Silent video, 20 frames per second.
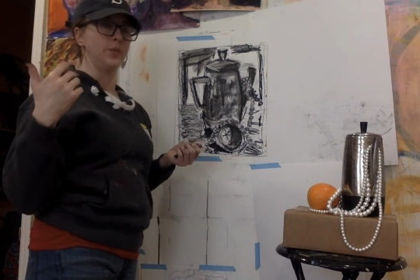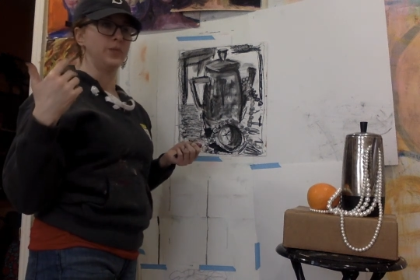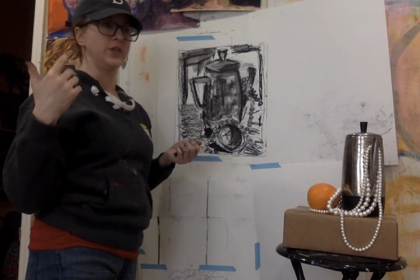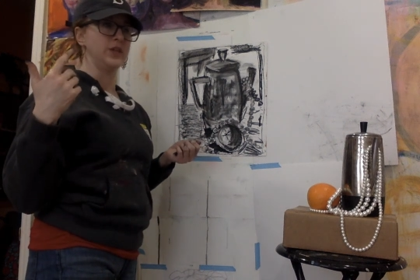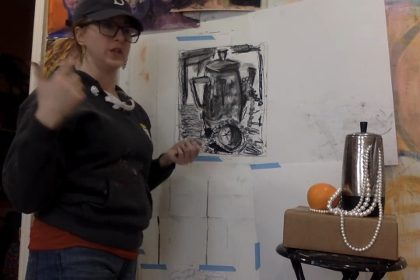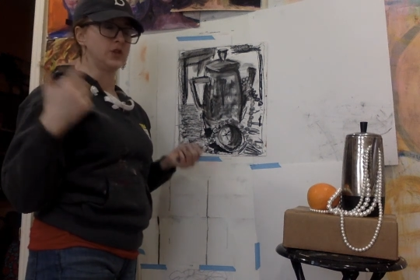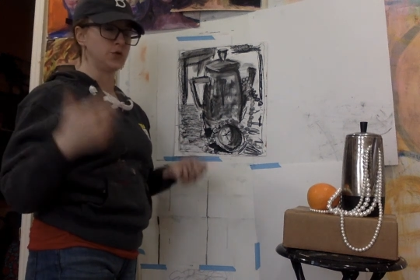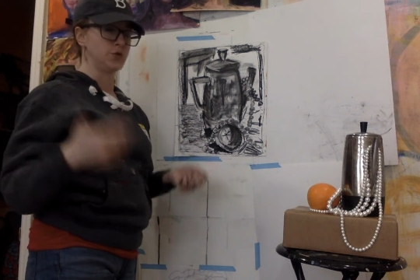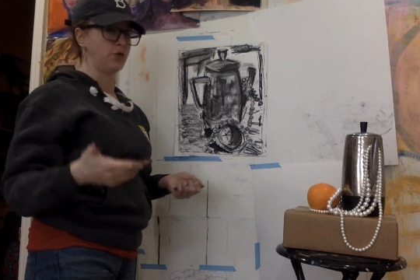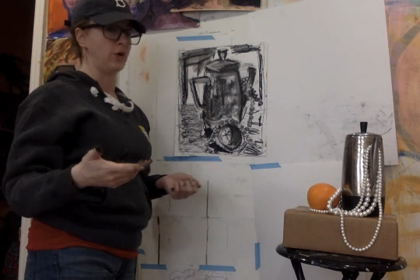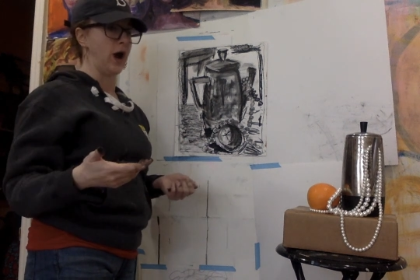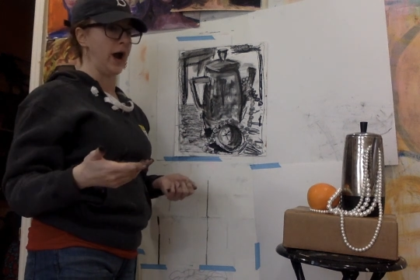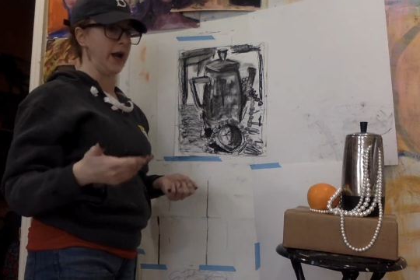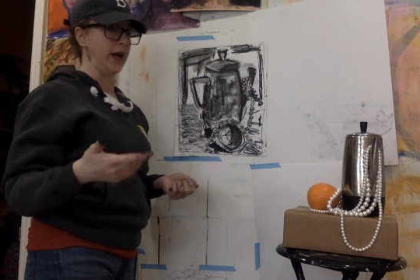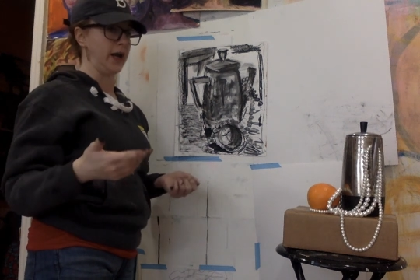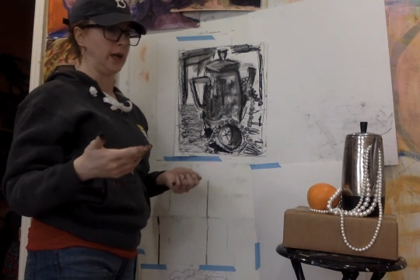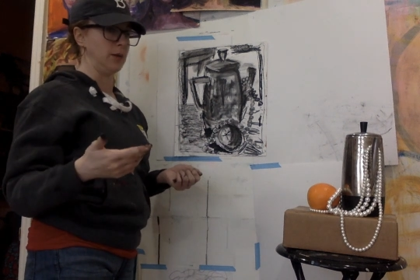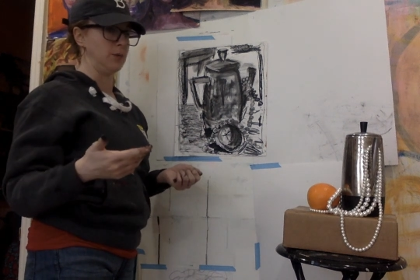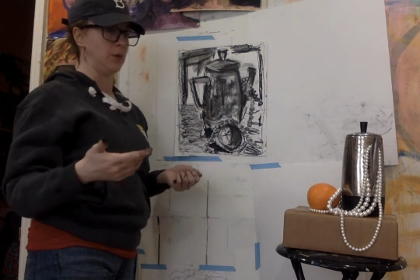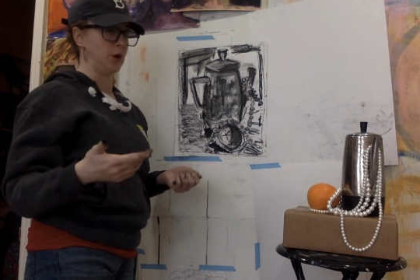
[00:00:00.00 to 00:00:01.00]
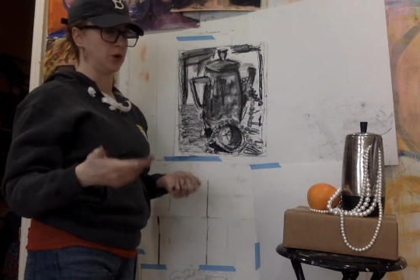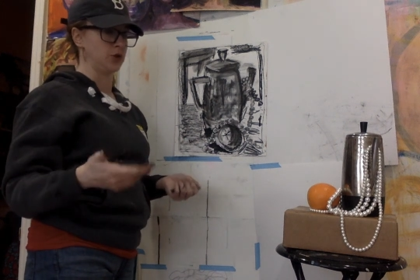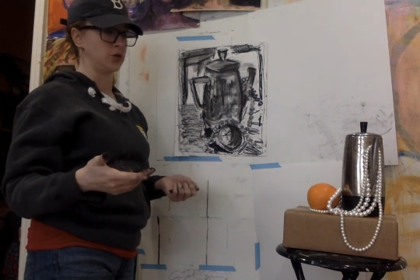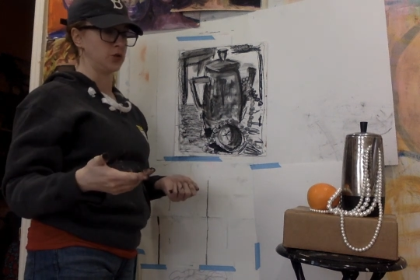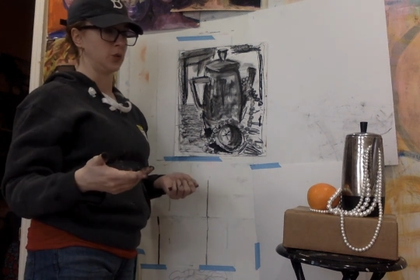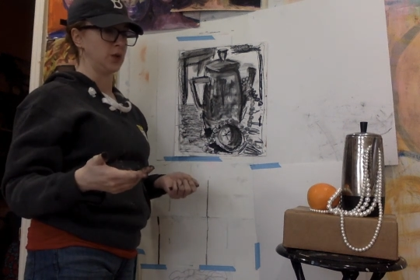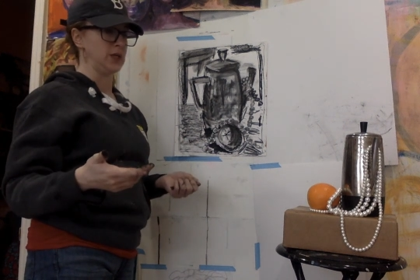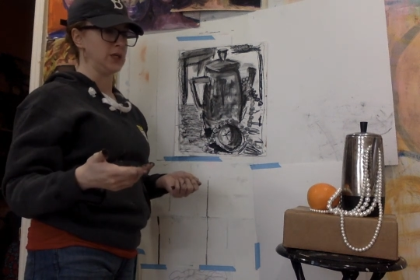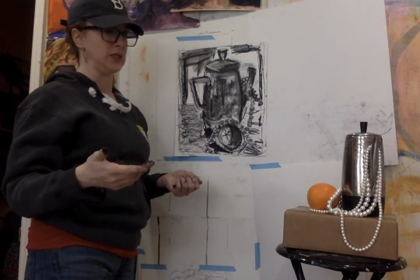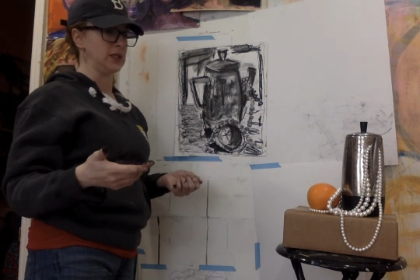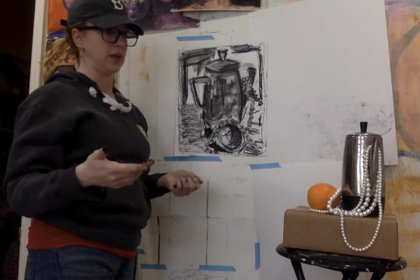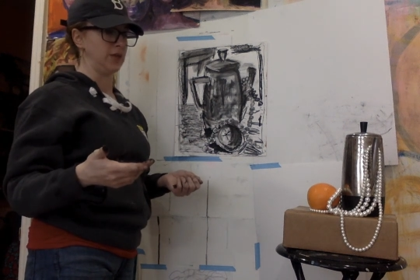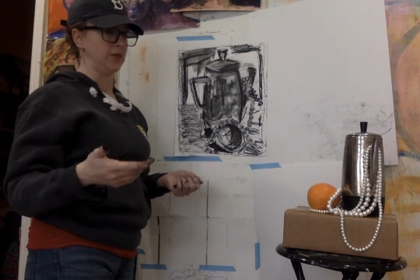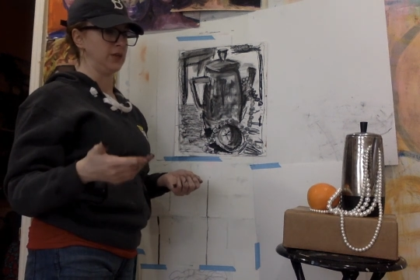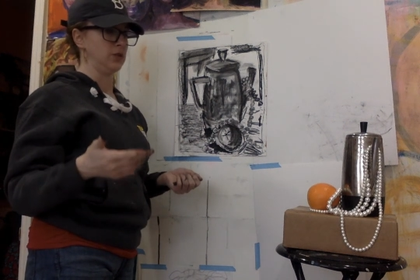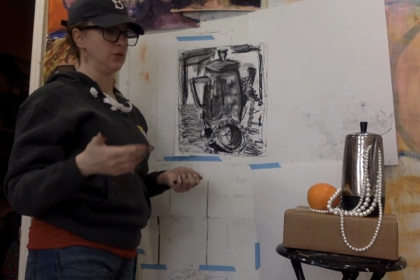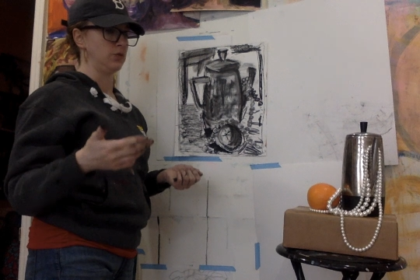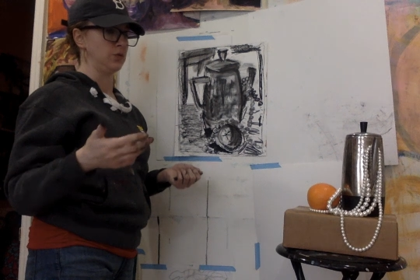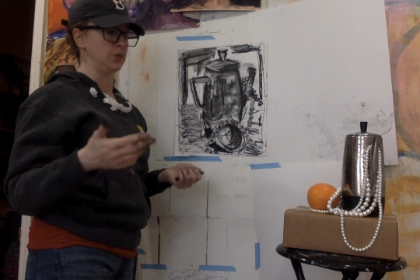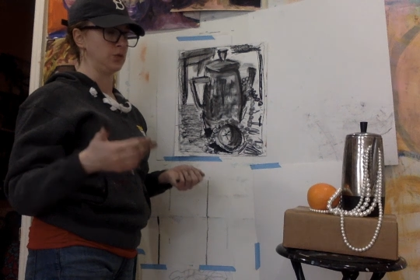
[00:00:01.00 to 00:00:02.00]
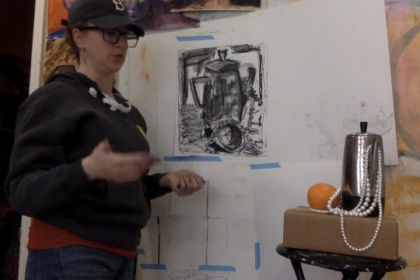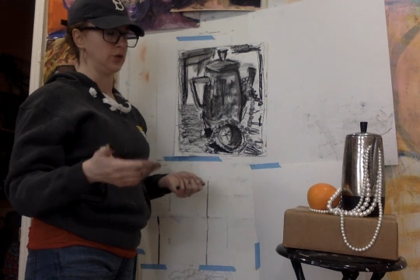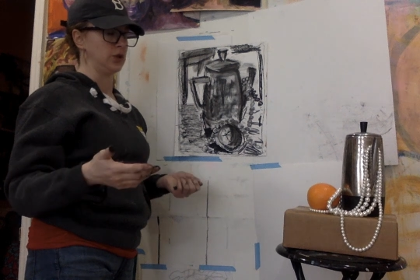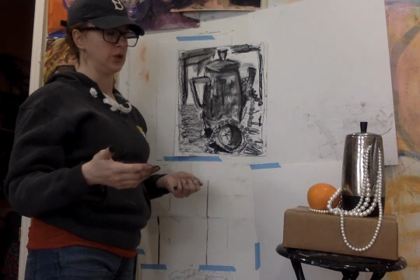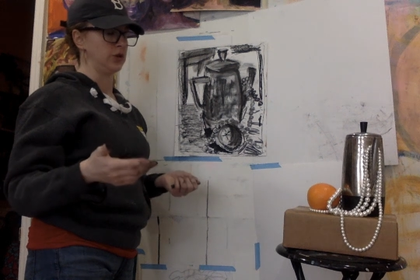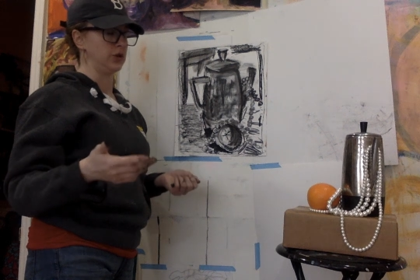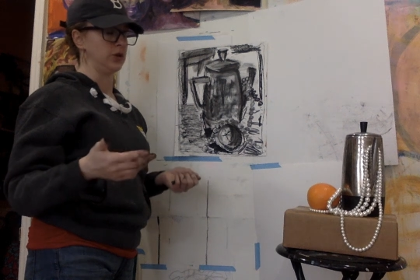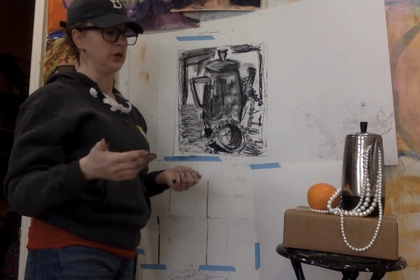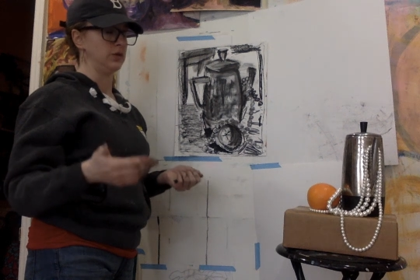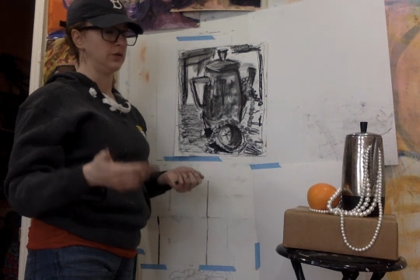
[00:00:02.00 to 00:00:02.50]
this Friday, March 27th from 3:30